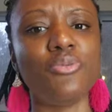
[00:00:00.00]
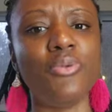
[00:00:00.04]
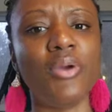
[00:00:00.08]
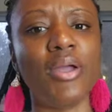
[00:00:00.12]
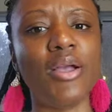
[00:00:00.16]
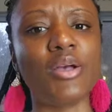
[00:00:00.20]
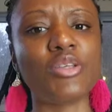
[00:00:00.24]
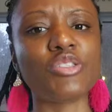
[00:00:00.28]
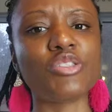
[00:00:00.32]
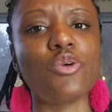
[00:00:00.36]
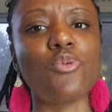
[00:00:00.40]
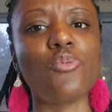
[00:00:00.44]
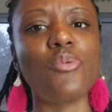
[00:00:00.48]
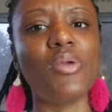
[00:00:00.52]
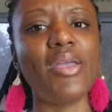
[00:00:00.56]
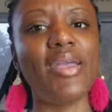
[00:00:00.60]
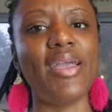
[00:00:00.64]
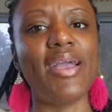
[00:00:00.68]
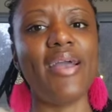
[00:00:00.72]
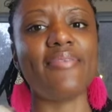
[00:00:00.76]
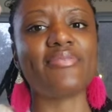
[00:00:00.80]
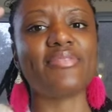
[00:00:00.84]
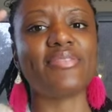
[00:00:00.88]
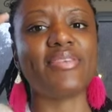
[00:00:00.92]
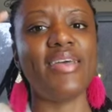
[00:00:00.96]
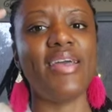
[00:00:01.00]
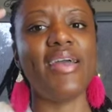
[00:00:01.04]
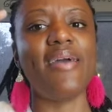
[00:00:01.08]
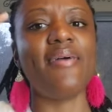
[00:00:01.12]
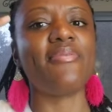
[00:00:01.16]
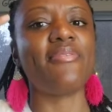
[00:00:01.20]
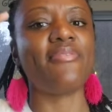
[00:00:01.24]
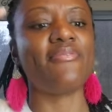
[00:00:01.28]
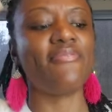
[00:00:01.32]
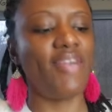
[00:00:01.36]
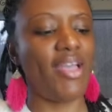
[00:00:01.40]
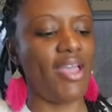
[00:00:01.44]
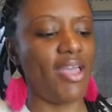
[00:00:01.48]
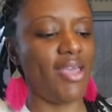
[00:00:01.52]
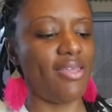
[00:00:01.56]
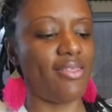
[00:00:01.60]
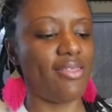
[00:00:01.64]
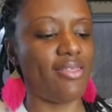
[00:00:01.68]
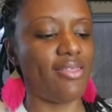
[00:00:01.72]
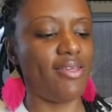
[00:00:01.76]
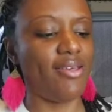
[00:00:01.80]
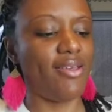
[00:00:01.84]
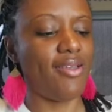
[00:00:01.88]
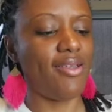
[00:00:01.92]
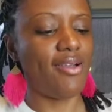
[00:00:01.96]
well. So we have to have the
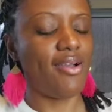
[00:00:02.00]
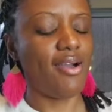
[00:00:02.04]
faith.